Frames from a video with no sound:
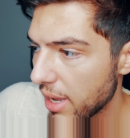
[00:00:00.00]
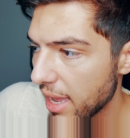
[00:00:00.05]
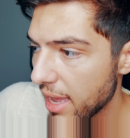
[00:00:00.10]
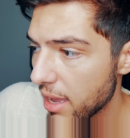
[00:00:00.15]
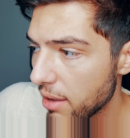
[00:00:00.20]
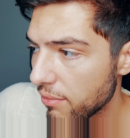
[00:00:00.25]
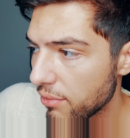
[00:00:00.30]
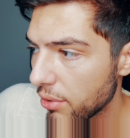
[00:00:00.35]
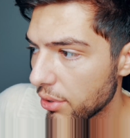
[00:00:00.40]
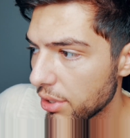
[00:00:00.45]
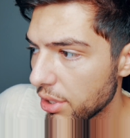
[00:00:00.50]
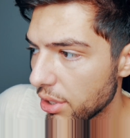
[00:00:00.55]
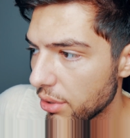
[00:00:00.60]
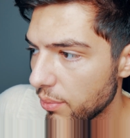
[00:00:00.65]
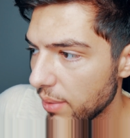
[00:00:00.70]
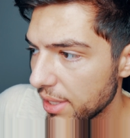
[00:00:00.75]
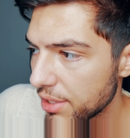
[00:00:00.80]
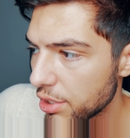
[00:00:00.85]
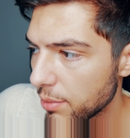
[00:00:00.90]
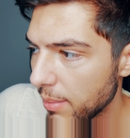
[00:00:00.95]
have on
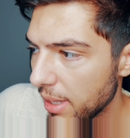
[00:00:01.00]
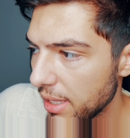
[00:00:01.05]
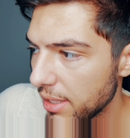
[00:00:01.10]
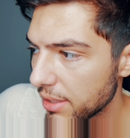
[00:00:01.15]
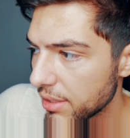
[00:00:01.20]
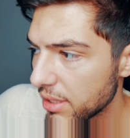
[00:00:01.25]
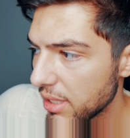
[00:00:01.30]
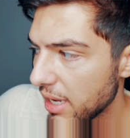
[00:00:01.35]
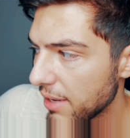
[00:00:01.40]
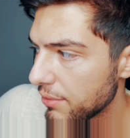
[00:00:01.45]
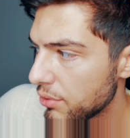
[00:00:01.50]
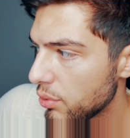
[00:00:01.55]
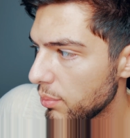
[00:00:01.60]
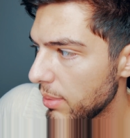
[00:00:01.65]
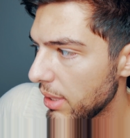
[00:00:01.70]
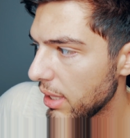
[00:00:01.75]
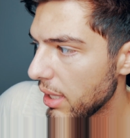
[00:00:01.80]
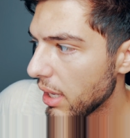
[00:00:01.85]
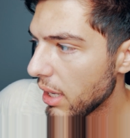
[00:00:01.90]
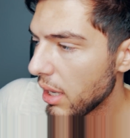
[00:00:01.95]
your resume. It doesn't have to
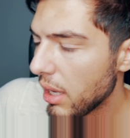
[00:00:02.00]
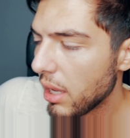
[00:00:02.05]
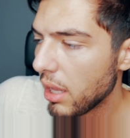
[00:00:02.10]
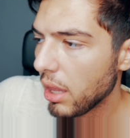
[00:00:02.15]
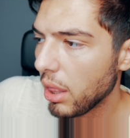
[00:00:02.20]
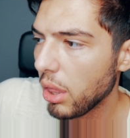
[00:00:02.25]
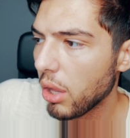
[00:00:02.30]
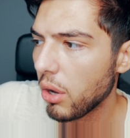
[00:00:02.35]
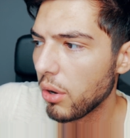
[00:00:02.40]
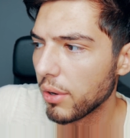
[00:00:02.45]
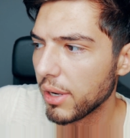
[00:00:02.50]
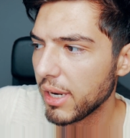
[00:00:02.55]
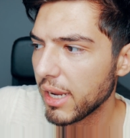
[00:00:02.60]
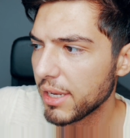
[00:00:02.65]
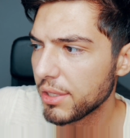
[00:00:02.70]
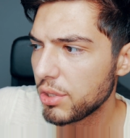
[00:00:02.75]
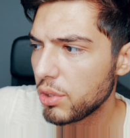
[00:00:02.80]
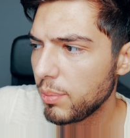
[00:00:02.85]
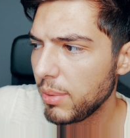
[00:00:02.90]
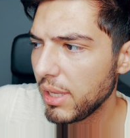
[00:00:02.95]
be long. It
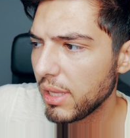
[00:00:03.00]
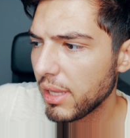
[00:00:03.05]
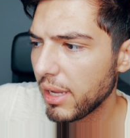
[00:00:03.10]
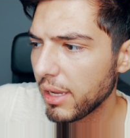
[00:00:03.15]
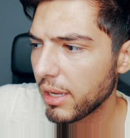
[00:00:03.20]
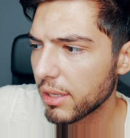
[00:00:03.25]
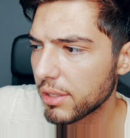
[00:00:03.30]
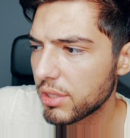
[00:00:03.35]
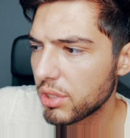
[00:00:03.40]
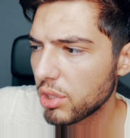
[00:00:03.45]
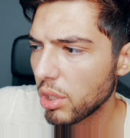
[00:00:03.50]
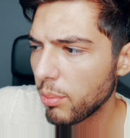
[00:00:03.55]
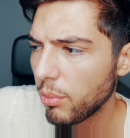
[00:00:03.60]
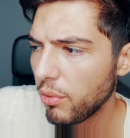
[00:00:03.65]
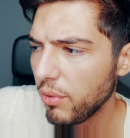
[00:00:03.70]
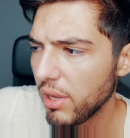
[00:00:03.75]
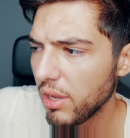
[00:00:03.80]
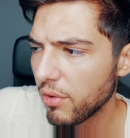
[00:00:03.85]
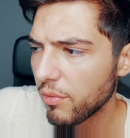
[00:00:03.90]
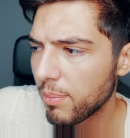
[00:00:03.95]
has to be like a
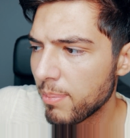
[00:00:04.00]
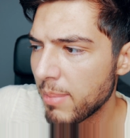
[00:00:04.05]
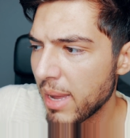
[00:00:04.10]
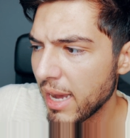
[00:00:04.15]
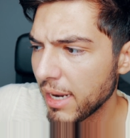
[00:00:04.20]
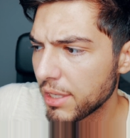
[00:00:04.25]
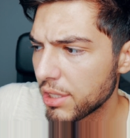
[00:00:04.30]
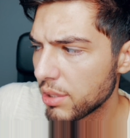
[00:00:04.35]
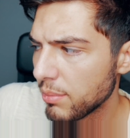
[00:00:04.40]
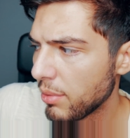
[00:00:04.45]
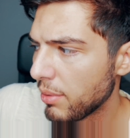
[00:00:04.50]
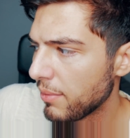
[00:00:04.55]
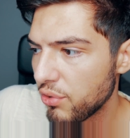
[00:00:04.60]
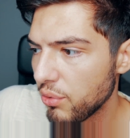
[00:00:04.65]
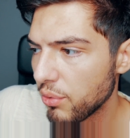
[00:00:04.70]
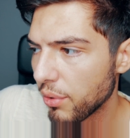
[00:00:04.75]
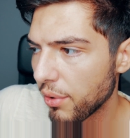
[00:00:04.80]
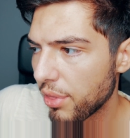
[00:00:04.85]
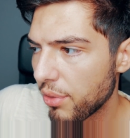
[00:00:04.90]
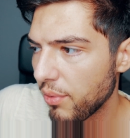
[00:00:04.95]
summary of maximum
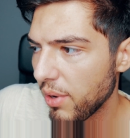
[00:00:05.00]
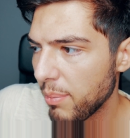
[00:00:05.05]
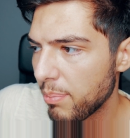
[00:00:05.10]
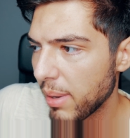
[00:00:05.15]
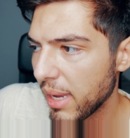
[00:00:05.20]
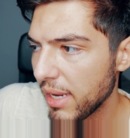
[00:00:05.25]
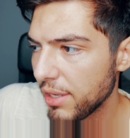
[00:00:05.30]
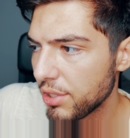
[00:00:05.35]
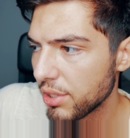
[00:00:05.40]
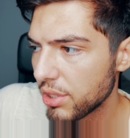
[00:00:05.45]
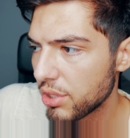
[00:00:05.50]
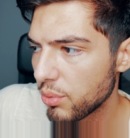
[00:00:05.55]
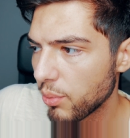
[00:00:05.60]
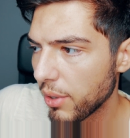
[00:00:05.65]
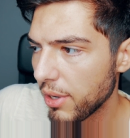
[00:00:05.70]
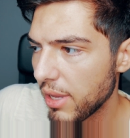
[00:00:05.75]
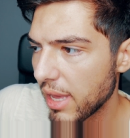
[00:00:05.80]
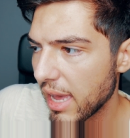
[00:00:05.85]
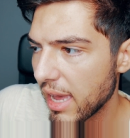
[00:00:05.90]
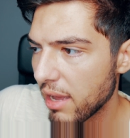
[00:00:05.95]
2 or 3 pages
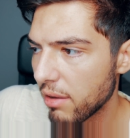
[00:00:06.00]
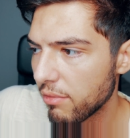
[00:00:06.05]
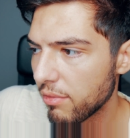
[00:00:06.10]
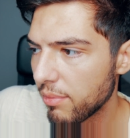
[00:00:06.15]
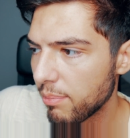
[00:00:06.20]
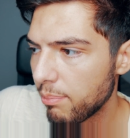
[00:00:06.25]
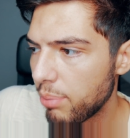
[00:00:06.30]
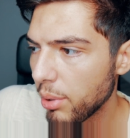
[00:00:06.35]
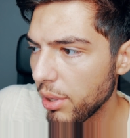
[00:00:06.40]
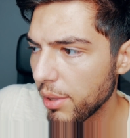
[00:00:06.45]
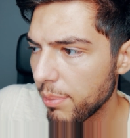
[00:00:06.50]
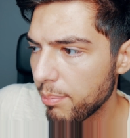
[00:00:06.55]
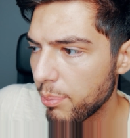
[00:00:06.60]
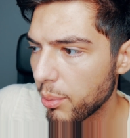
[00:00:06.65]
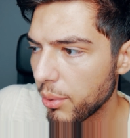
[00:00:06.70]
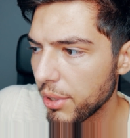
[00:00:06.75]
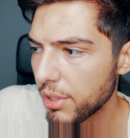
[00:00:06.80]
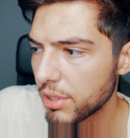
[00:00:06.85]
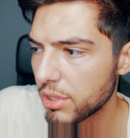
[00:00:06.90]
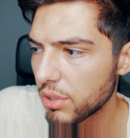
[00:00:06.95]
where you have bullet
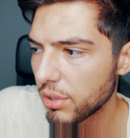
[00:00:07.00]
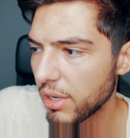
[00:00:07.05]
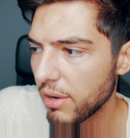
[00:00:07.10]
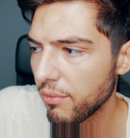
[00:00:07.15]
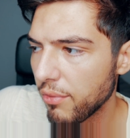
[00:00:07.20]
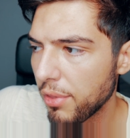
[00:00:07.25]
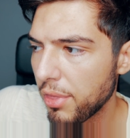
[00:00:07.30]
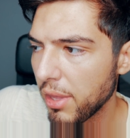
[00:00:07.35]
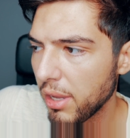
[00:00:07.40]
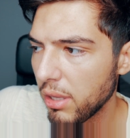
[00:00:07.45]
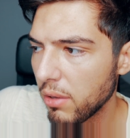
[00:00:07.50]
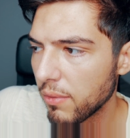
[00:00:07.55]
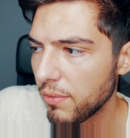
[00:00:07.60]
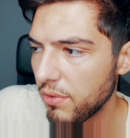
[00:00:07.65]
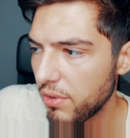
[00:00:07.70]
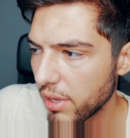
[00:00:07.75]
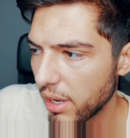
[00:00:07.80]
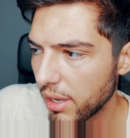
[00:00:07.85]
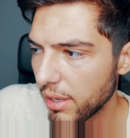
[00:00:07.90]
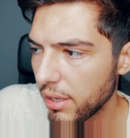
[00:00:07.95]
points on everything
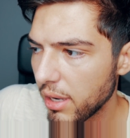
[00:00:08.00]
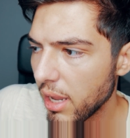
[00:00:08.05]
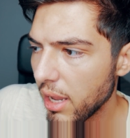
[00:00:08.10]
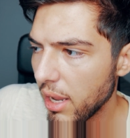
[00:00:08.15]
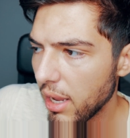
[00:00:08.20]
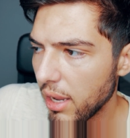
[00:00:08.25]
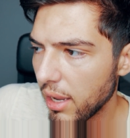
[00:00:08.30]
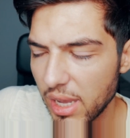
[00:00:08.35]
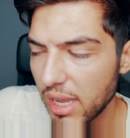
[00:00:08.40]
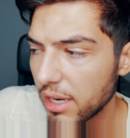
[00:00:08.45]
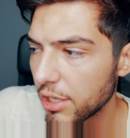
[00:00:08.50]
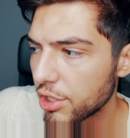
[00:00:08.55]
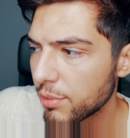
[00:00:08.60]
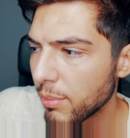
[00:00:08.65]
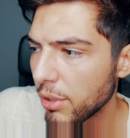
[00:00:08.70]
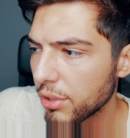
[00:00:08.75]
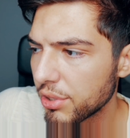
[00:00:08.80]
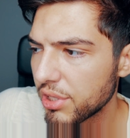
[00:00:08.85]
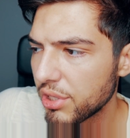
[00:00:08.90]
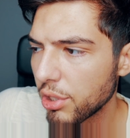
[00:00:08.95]
you've done and a
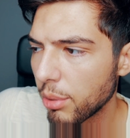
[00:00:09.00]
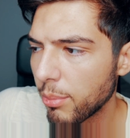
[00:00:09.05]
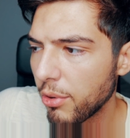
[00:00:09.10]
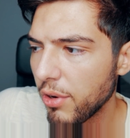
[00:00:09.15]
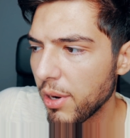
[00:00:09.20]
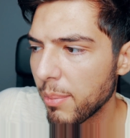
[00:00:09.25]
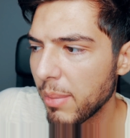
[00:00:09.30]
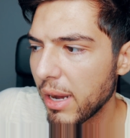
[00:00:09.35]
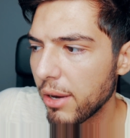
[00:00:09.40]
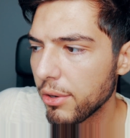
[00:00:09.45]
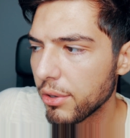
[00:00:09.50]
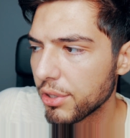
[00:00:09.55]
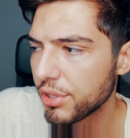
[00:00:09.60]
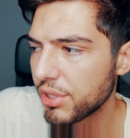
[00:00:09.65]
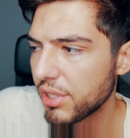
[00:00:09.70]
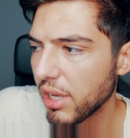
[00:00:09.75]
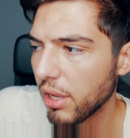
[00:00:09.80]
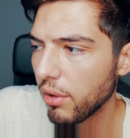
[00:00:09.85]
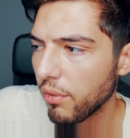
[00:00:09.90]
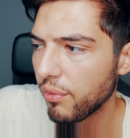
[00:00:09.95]
small summary about
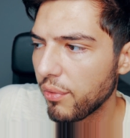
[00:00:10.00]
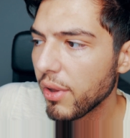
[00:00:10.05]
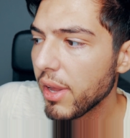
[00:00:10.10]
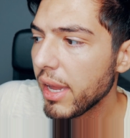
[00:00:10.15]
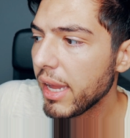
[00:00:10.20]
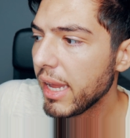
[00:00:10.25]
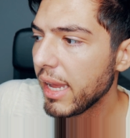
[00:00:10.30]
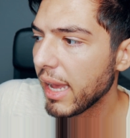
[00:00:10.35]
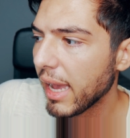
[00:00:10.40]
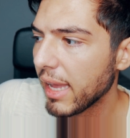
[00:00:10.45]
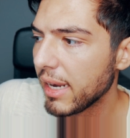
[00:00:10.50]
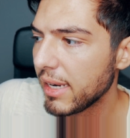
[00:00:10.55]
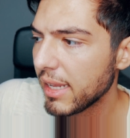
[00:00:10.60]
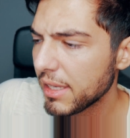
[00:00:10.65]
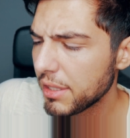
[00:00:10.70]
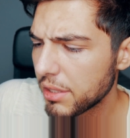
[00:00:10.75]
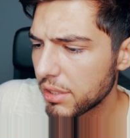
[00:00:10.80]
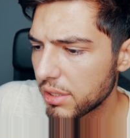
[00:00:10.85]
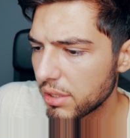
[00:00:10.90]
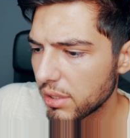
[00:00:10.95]
yourself. And
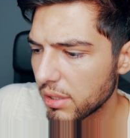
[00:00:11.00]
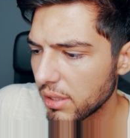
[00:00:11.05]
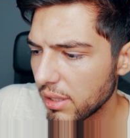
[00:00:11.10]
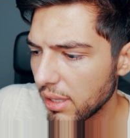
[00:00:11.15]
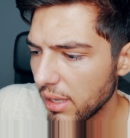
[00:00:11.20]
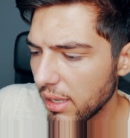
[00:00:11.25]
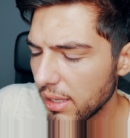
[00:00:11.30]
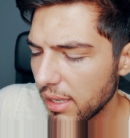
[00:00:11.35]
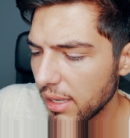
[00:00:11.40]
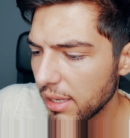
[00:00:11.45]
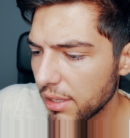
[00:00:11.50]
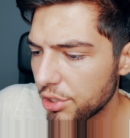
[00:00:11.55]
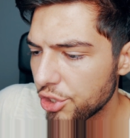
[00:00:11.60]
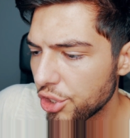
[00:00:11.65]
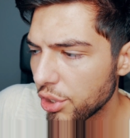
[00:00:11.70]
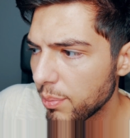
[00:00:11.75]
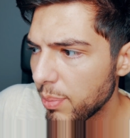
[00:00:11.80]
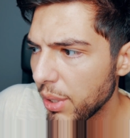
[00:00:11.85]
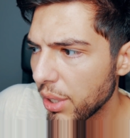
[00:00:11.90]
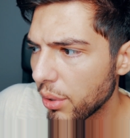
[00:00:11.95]
it
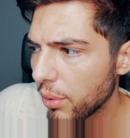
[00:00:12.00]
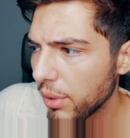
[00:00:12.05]
should